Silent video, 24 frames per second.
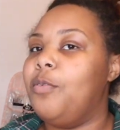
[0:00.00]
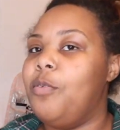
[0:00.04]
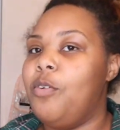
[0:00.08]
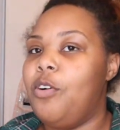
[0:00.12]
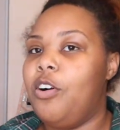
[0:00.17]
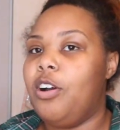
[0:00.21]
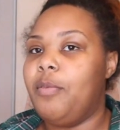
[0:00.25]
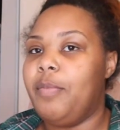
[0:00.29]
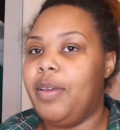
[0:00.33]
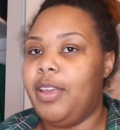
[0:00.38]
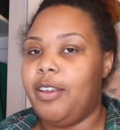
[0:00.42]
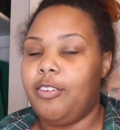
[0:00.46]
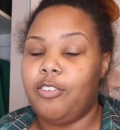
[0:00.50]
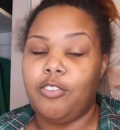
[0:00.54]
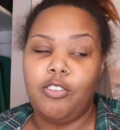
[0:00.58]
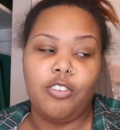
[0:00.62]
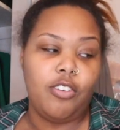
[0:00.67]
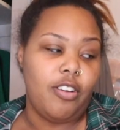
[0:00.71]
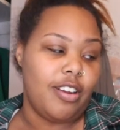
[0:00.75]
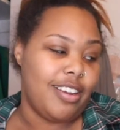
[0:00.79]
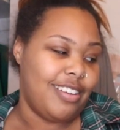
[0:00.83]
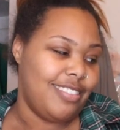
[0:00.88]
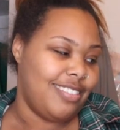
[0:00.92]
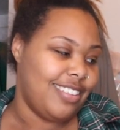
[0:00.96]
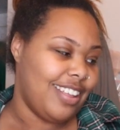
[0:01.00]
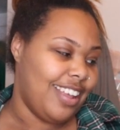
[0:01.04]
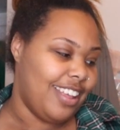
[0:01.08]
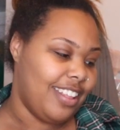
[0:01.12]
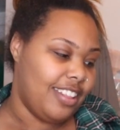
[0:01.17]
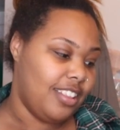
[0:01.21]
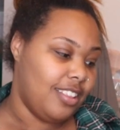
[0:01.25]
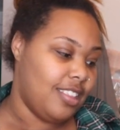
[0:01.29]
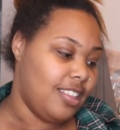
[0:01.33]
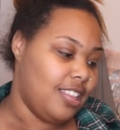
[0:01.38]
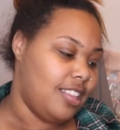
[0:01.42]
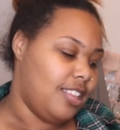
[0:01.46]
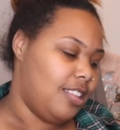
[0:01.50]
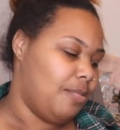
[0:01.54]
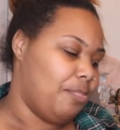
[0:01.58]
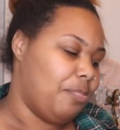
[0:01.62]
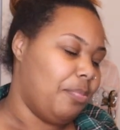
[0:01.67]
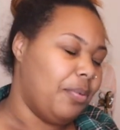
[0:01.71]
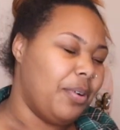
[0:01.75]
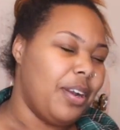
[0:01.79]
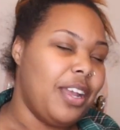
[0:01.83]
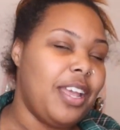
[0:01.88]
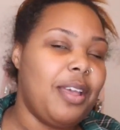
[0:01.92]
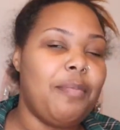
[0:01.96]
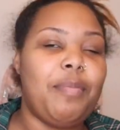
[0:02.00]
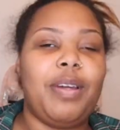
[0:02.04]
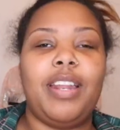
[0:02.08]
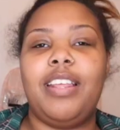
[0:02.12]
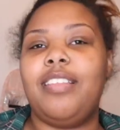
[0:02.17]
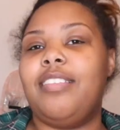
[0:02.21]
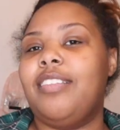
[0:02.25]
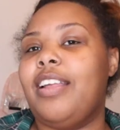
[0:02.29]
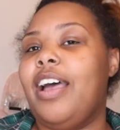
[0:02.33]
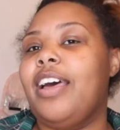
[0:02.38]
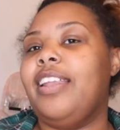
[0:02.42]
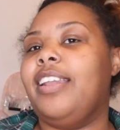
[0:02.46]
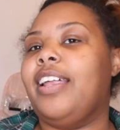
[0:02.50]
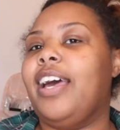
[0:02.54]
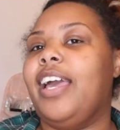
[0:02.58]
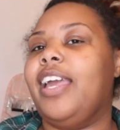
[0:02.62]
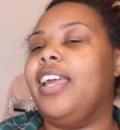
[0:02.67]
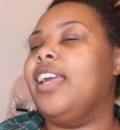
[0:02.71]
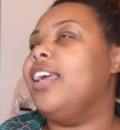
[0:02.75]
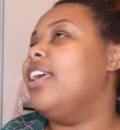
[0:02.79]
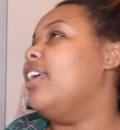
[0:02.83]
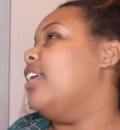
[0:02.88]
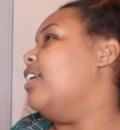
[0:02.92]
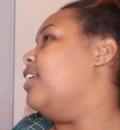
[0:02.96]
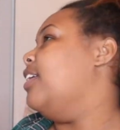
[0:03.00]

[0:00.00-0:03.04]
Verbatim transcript: of warm here in New York. It's not spring, but it's not like,